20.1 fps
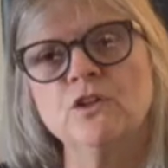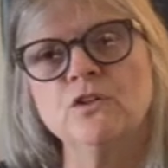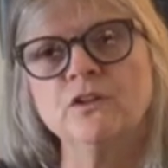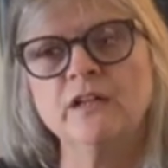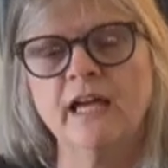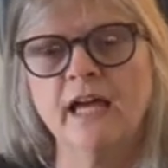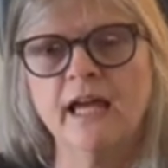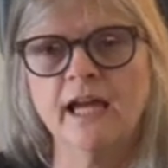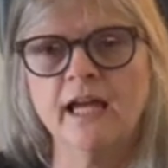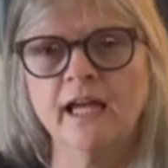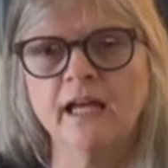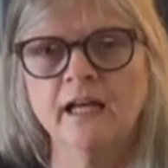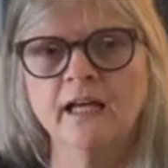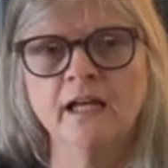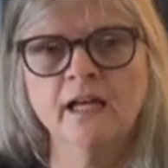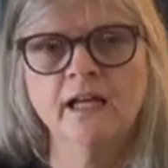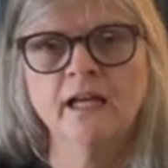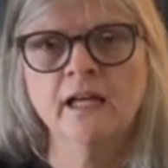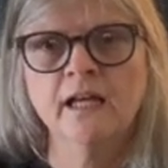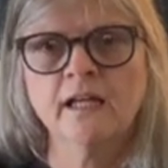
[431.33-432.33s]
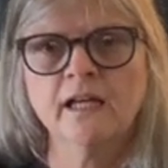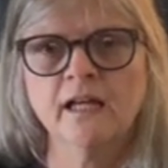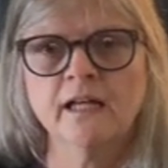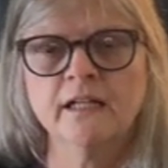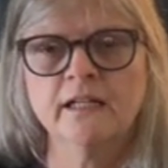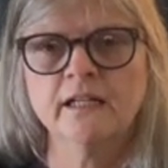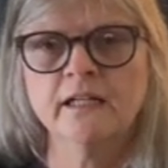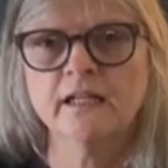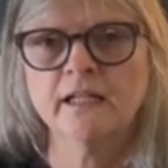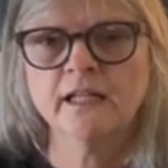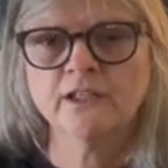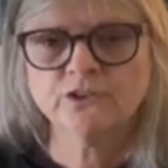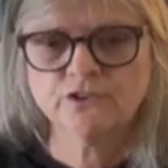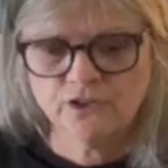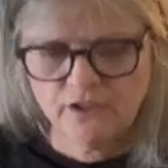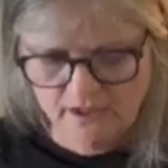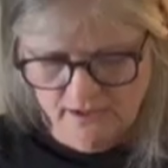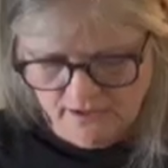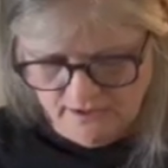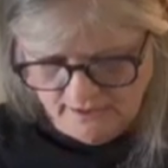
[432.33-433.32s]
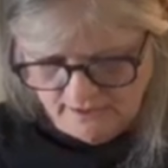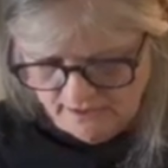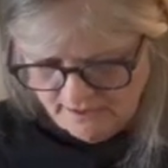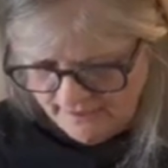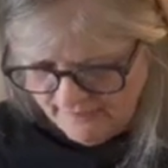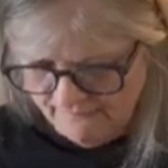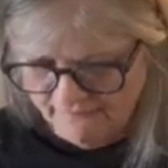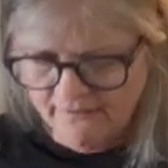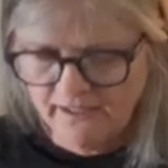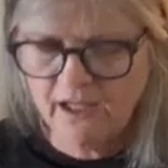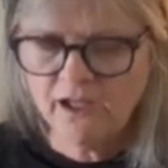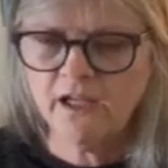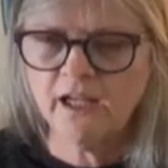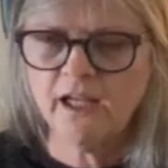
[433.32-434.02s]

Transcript: UK, got it electronically, and they